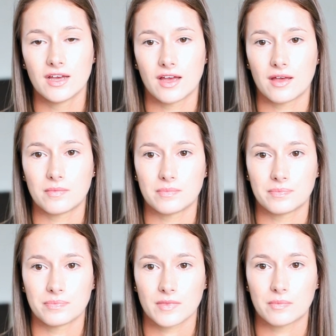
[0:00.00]
um,
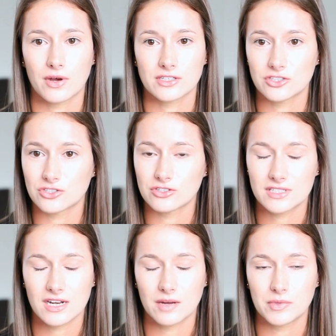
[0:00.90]
practitioners
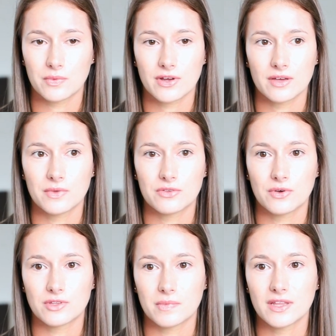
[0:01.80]
that I'd be working with
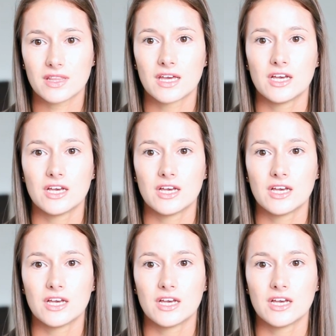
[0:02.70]
throughout the month.